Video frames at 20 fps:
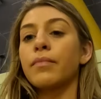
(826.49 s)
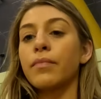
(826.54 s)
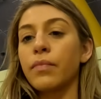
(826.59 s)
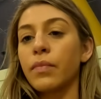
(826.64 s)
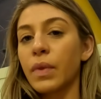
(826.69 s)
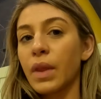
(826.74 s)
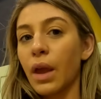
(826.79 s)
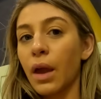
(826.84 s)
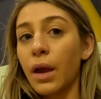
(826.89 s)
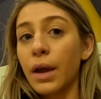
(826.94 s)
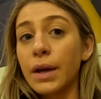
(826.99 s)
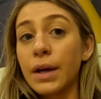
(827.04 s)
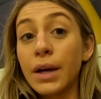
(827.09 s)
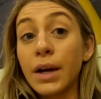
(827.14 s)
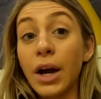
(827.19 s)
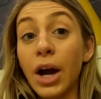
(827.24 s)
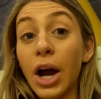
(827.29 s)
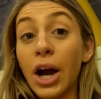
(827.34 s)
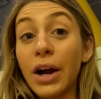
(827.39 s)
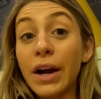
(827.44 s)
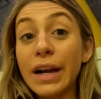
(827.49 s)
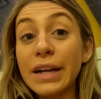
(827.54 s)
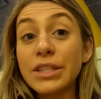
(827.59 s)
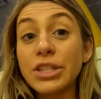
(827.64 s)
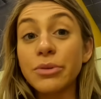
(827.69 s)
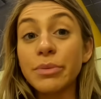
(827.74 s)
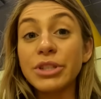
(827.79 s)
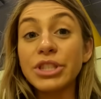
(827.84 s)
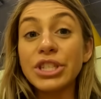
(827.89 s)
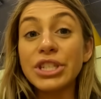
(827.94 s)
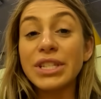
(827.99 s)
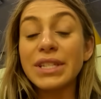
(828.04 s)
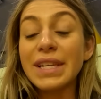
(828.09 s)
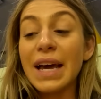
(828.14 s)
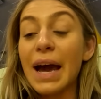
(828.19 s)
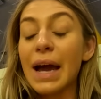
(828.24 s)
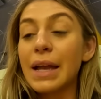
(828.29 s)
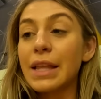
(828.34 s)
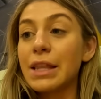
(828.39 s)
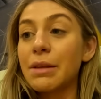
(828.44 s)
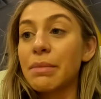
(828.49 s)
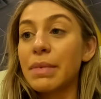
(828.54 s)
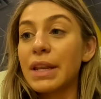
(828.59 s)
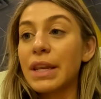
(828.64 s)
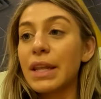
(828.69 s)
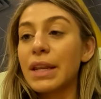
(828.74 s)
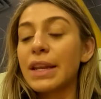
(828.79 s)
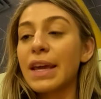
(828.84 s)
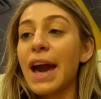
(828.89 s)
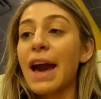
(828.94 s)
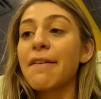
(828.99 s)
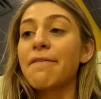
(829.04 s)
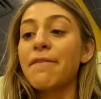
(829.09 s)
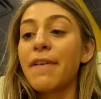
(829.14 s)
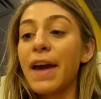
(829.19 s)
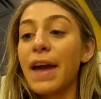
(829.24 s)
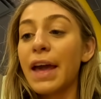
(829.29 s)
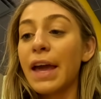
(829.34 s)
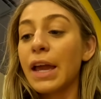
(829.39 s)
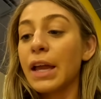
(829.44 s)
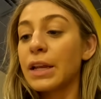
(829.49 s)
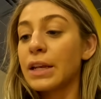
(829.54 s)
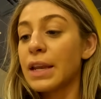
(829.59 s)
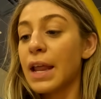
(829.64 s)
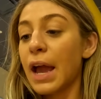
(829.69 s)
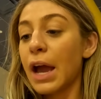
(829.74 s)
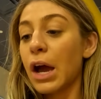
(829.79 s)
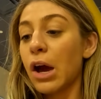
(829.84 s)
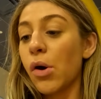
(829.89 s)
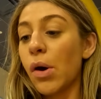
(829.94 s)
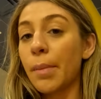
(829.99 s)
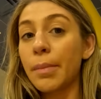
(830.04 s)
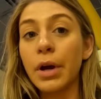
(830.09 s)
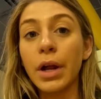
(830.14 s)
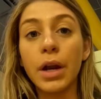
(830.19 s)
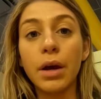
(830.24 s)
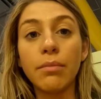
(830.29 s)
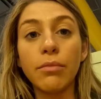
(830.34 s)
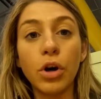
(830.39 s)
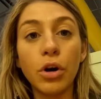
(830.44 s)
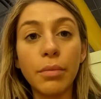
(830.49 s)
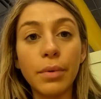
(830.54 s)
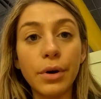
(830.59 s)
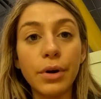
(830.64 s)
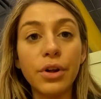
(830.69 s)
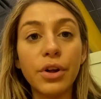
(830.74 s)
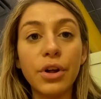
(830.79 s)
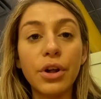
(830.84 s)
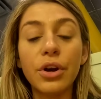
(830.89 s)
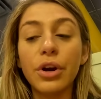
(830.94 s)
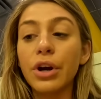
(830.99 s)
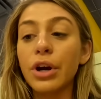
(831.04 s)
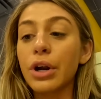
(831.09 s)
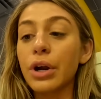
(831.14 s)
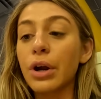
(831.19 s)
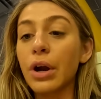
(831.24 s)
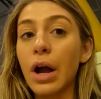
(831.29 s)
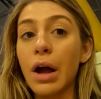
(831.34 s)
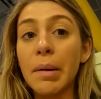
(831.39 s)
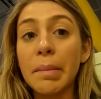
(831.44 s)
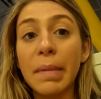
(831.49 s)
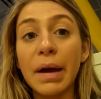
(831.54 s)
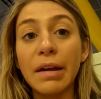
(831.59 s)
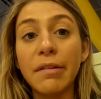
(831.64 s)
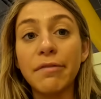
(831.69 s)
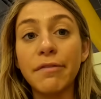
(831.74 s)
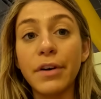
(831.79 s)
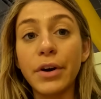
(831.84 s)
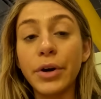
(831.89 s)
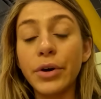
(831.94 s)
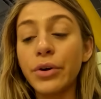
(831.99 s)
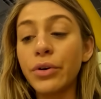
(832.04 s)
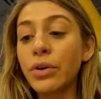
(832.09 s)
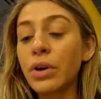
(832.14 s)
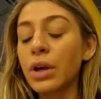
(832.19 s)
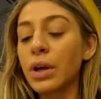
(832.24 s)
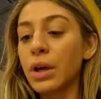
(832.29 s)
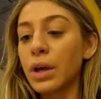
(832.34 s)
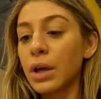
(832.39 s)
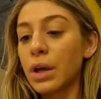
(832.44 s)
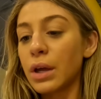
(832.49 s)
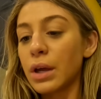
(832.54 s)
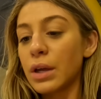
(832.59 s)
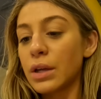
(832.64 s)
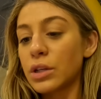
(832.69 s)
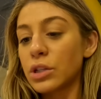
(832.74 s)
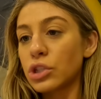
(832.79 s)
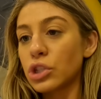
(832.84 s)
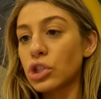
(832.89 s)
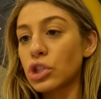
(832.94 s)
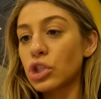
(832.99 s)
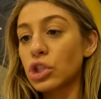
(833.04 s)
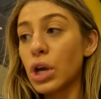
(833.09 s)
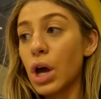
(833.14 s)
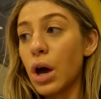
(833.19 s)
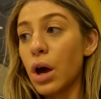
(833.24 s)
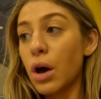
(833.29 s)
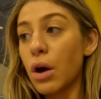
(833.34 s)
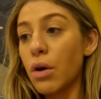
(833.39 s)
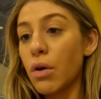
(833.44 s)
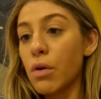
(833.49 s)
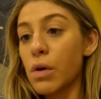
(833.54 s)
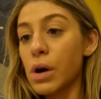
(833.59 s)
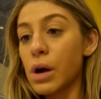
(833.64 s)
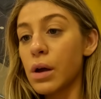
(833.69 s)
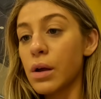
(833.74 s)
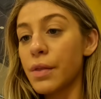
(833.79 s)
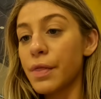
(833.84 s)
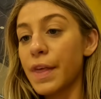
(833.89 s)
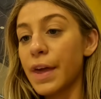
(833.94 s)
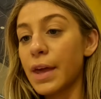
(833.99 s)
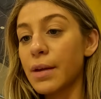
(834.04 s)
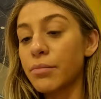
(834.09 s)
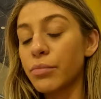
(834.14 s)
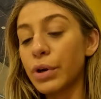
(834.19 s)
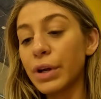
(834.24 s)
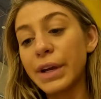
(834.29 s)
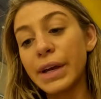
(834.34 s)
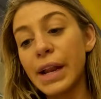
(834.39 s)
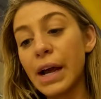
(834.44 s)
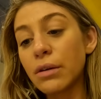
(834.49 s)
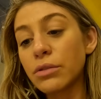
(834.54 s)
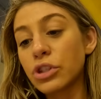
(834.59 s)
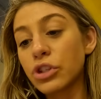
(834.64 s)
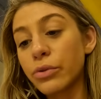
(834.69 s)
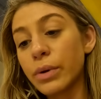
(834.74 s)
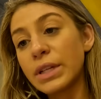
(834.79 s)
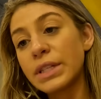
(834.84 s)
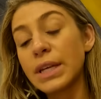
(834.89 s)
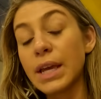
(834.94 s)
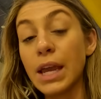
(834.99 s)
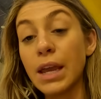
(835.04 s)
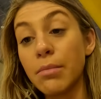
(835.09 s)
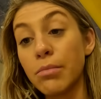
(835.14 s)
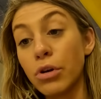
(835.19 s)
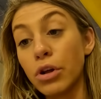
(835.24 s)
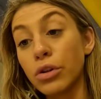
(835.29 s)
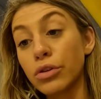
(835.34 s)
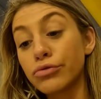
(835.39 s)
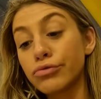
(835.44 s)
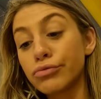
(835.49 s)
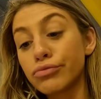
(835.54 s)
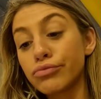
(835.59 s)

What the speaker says: Alright, so we just sat in the Minion Cafe. Now I'm gonna mobile order on my phone so they can bring it out to our table.